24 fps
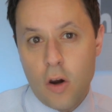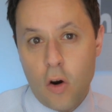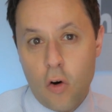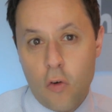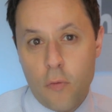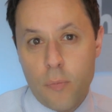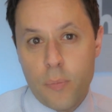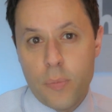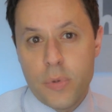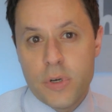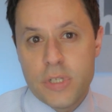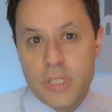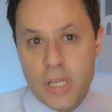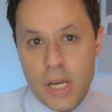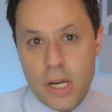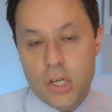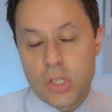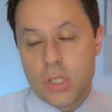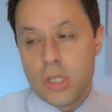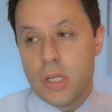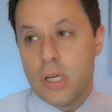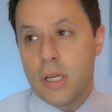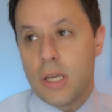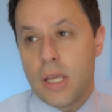of
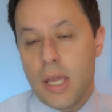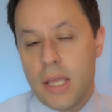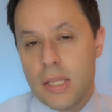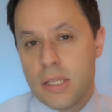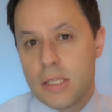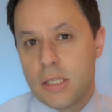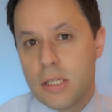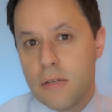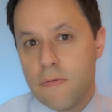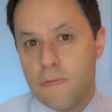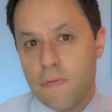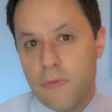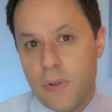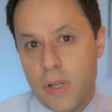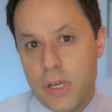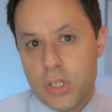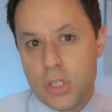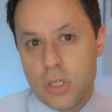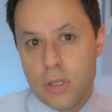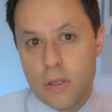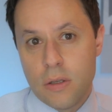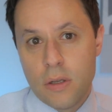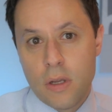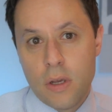protection against
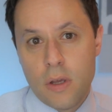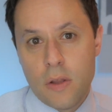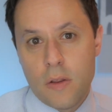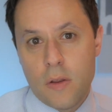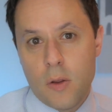inflation.